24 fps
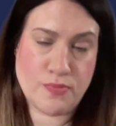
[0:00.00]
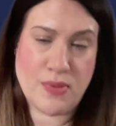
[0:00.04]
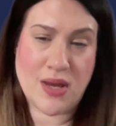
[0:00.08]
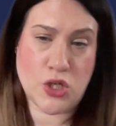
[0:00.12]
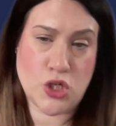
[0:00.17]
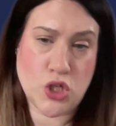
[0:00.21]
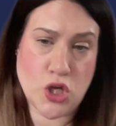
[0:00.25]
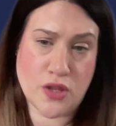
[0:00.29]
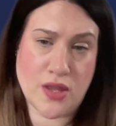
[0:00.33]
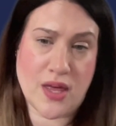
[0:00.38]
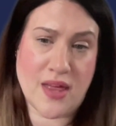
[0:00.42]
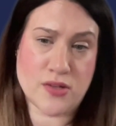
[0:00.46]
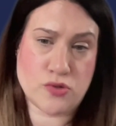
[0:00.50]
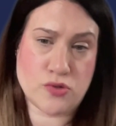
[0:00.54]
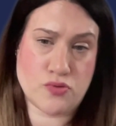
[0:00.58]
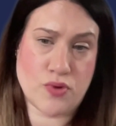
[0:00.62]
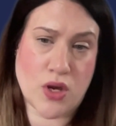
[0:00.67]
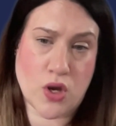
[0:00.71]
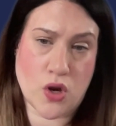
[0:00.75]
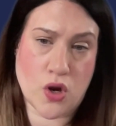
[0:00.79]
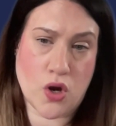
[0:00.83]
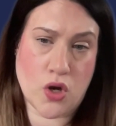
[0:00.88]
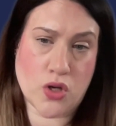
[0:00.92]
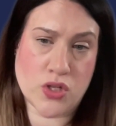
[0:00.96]
sure that's
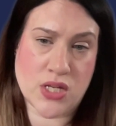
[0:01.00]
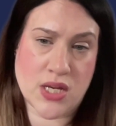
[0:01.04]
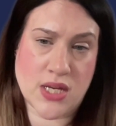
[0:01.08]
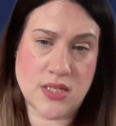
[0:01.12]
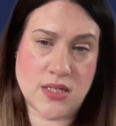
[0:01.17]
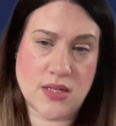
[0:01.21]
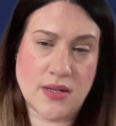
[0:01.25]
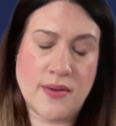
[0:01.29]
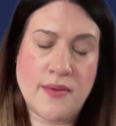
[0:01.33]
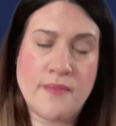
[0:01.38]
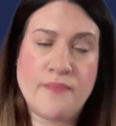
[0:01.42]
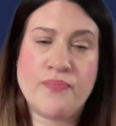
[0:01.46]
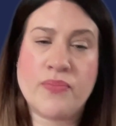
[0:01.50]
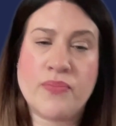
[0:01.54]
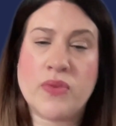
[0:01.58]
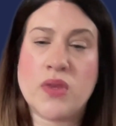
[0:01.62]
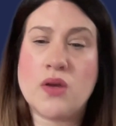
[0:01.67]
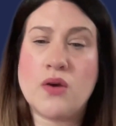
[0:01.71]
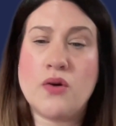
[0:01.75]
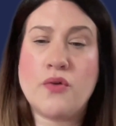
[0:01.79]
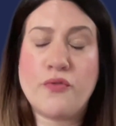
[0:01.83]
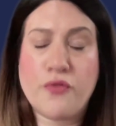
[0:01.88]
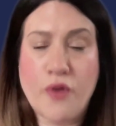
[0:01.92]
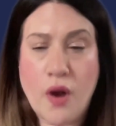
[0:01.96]
recorded.
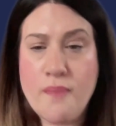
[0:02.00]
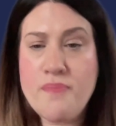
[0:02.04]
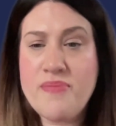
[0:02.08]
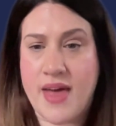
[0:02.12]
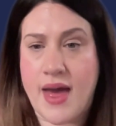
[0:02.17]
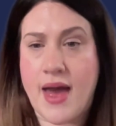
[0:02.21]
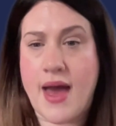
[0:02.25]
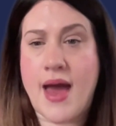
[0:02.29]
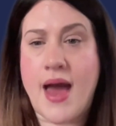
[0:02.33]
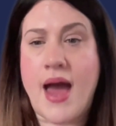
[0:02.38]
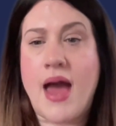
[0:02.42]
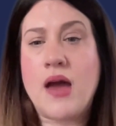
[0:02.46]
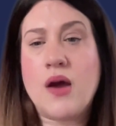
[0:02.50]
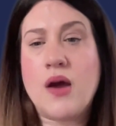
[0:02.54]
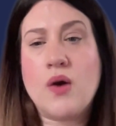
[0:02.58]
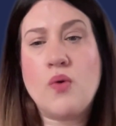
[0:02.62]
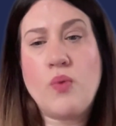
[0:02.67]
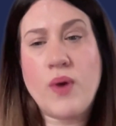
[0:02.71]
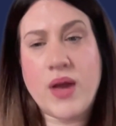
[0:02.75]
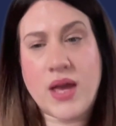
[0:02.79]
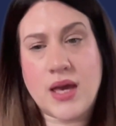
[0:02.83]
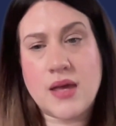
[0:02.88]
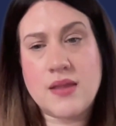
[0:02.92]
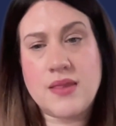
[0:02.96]
From there,
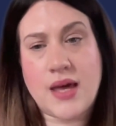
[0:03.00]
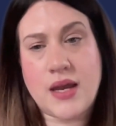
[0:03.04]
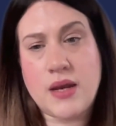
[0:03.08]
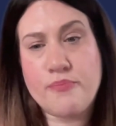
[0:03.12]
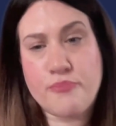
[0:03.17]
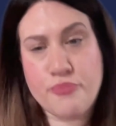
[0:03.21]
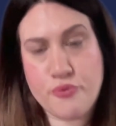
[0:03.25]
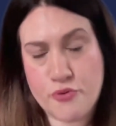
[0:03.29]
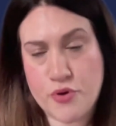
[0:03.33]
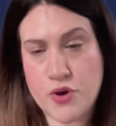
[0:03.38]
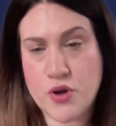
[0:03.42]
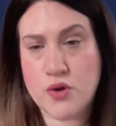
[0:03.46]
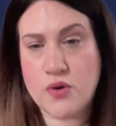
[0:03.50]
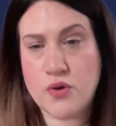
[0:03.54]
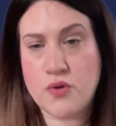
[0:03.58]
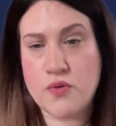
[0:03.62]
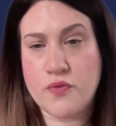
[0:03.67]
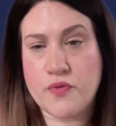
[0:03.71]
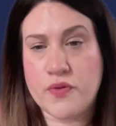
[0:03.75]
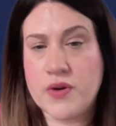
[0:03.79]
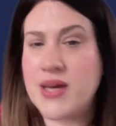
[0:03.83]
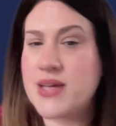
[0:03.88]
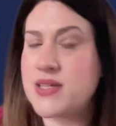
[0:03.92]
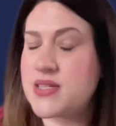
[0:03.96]
we can then
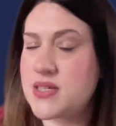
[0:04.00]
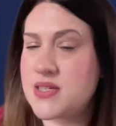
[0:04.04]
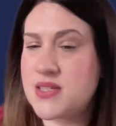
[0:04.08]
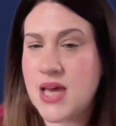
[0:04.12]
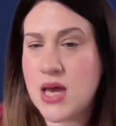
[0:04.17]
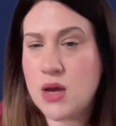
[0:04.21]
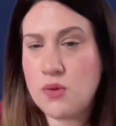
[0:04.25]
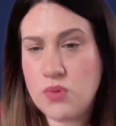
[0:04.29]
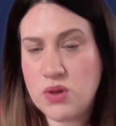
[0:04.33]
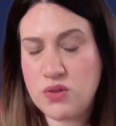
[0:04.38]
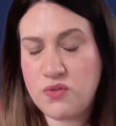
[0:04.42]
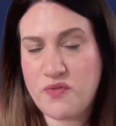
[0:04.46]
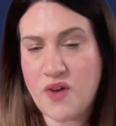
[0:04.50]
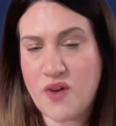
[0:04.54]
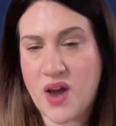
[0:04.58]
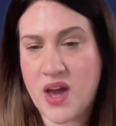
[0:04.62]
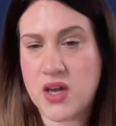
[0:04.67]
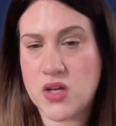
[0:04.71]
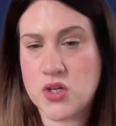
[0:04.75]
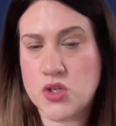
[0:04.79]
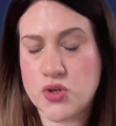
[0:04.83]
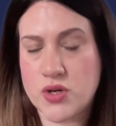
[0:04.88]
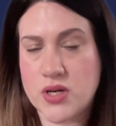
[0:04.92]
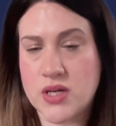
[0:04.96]
improve. It's the same with fire
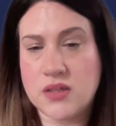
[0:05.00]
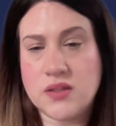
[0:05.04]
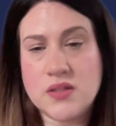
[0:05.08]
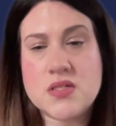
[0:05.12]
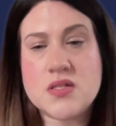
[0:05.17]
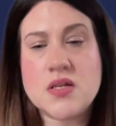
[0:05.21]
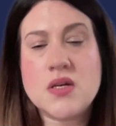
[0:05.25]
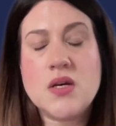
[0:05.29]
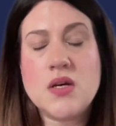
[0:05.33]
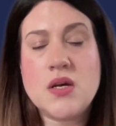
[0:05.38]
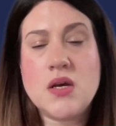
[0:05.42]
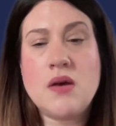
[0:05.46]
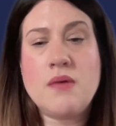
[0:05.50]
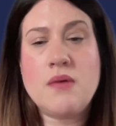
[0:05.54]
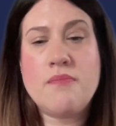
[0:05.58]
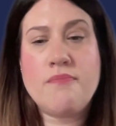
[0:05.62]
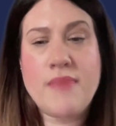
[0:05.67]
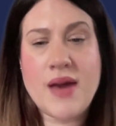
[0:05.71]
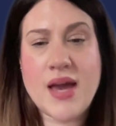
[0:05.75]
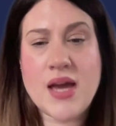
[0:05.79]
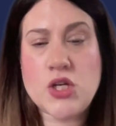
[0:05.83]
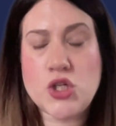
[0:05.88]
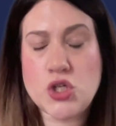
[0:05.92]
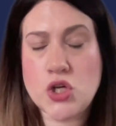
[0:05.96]
drills.
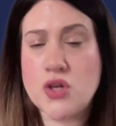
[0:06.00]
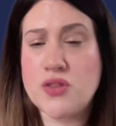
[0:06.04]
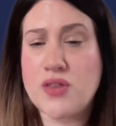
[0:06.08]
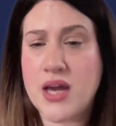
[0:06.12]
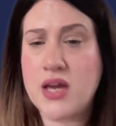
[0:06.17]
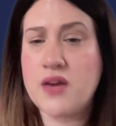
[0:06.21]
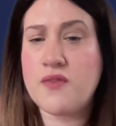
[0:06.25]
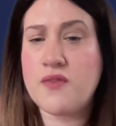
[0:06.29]
Make sure that